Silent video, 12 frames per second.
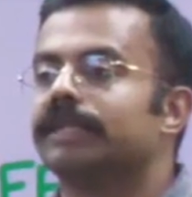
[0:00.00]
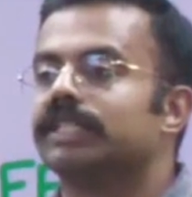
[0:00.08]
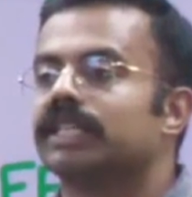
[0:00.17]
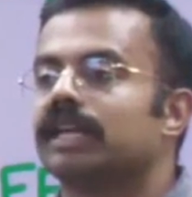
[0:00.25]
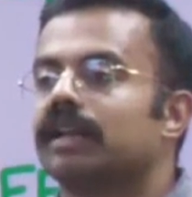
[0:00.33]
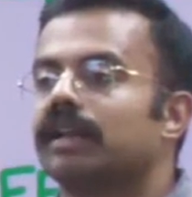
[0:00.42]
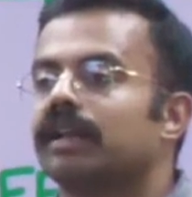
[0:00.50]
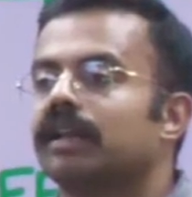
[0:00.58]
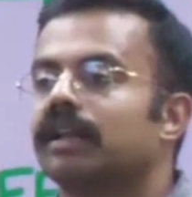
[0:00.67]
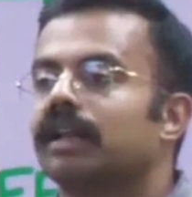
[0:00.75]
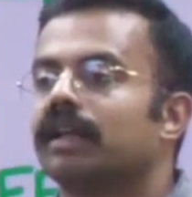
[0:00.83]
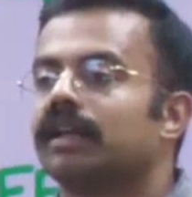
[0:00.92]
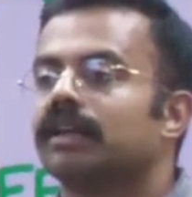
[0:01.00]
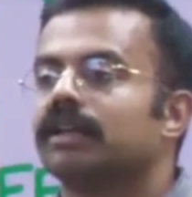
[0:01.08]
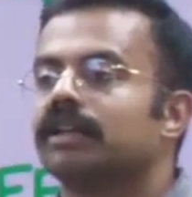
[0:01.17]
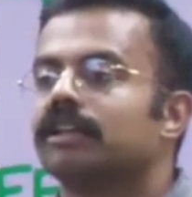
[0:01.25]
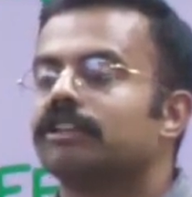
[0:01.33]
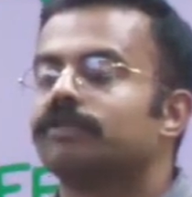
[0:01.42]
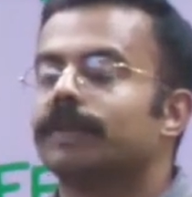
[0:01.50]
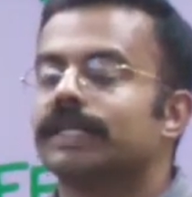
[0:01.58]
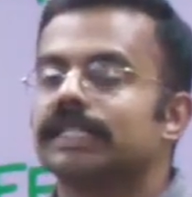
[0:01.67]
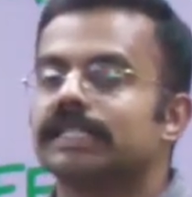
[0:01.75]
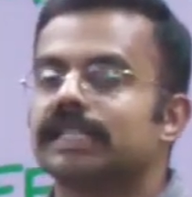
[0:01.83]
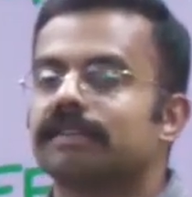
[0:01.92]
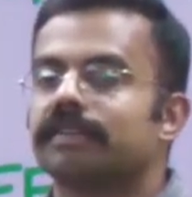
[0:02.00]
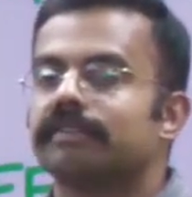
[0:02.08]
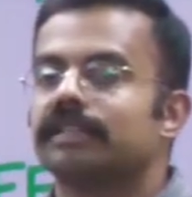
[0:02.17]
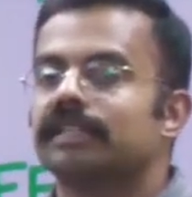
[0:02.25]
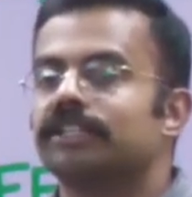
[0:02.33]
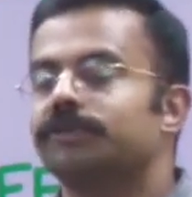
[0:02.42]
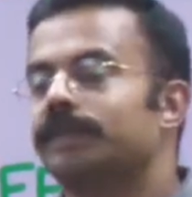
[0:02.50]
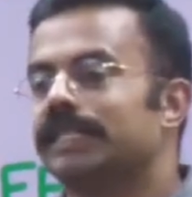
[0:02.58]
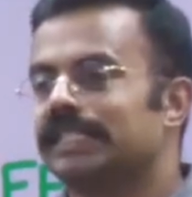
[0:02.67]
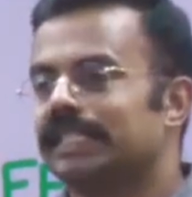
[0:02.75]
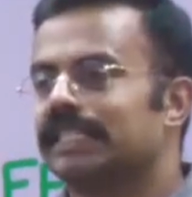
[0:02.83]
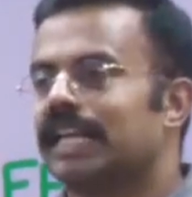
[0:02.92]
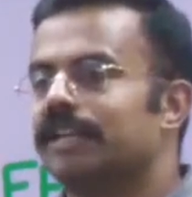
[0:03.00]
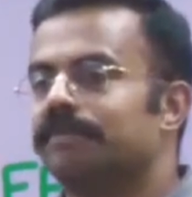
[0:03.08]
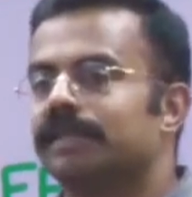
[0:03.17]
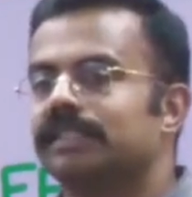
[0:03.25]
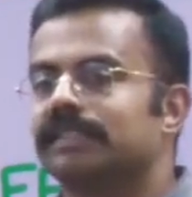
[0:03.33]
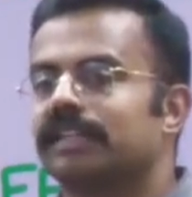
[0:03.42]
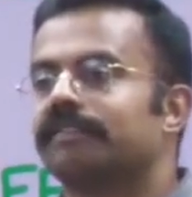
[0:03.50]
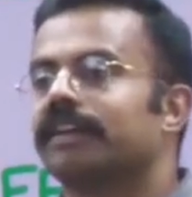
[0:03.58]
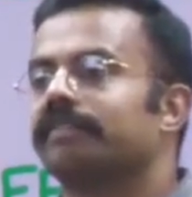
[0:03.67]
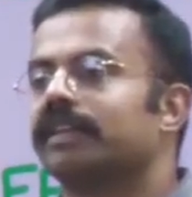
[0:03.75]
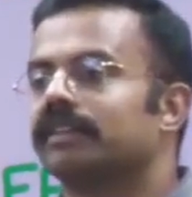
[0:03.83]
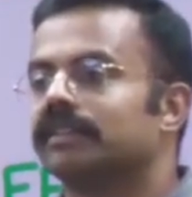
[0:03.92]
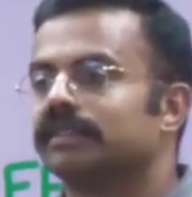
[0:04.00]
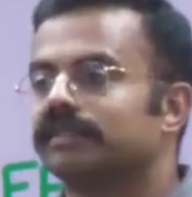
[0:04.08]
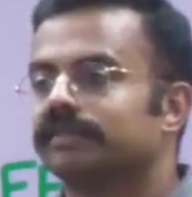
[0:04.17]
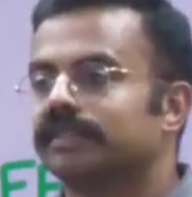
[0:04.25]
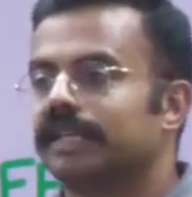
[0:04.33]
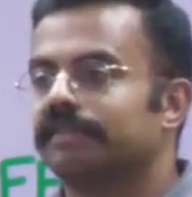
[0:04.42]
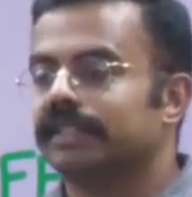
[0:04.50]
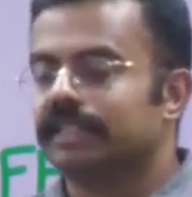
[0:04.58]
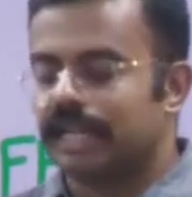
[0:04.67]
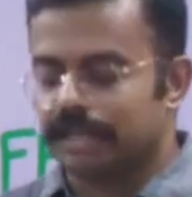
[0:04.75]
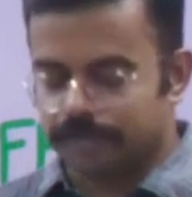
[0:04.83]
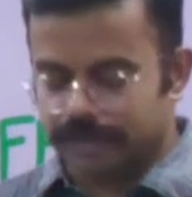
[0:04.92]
Commission. Species survival, species, animal survival, saving the